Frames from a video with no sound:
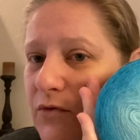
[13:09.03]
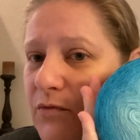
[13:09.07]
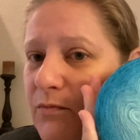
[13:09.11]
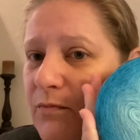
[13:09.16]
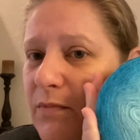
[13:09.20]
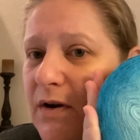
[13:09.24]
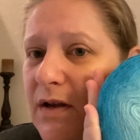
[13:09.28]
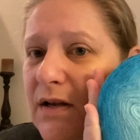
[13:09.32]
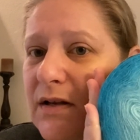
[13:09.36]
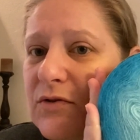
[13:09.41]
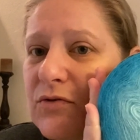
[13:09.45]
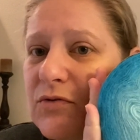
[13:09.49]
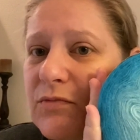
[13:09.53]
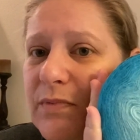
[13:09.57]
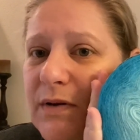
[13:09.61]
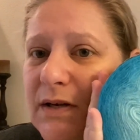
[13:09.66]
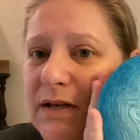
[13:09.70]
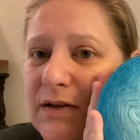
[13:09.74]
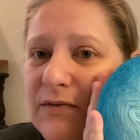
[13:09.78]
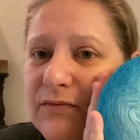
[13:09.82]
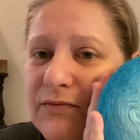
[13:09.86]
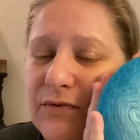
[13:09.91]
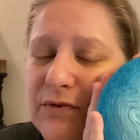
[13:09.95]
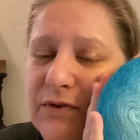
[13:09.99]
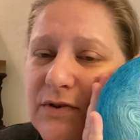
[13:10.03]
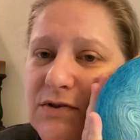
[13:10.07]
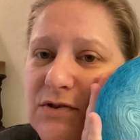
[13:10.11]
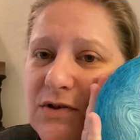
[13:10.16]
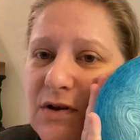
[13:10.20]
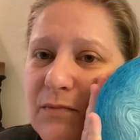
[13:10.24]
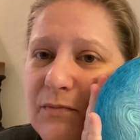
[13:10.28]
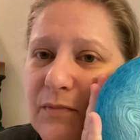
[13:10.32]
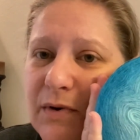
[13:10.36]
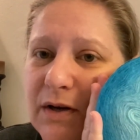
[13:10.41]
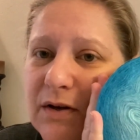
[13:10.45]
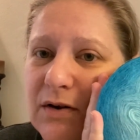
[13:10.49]
But I do believe for this
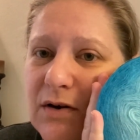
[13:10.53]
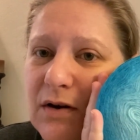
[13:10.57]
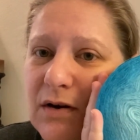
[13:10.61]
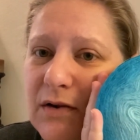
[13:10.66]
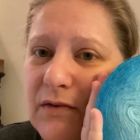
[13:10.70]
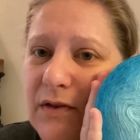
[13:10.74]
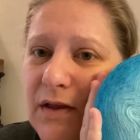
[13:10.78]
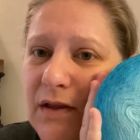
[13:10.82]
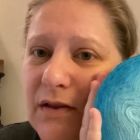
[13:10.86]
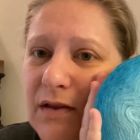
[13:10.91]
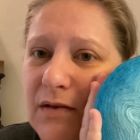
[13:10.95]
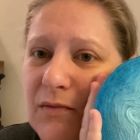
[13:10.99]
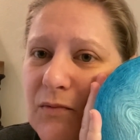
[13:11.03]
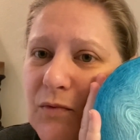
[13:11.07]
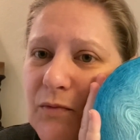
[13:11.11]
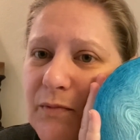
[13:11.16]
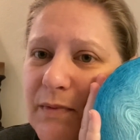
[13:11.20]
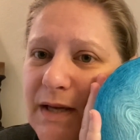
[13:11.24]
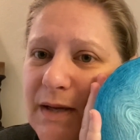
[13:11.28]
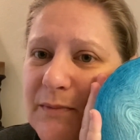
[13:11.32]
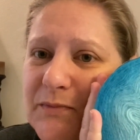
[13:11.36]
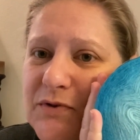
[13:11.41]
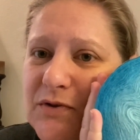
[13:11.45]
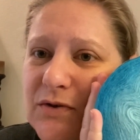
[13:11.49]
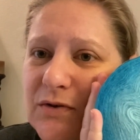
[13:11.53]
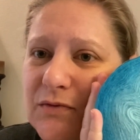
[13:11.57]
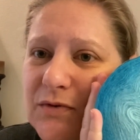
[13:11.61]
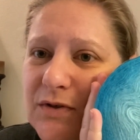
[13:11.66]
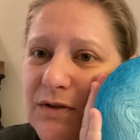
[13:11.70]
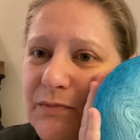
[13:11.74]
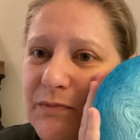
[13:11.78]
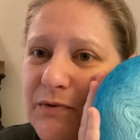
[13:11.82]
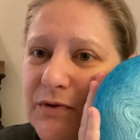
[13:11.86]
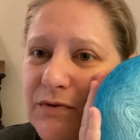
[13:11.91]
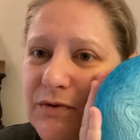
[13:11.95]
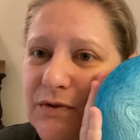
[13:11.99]
ombre color that would be
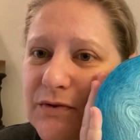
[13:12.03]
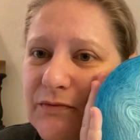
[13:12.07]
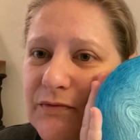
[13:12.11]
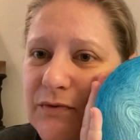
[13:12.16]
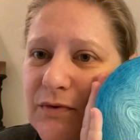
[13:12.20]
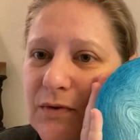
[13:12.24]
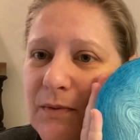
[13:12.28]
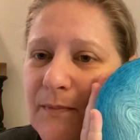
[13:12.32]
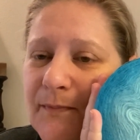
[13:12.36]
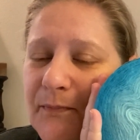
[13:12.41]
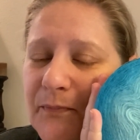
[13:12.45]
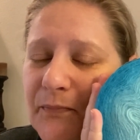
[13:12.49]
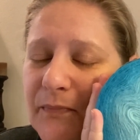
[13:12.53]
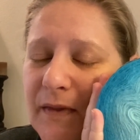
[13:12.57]
absolutely beautiful.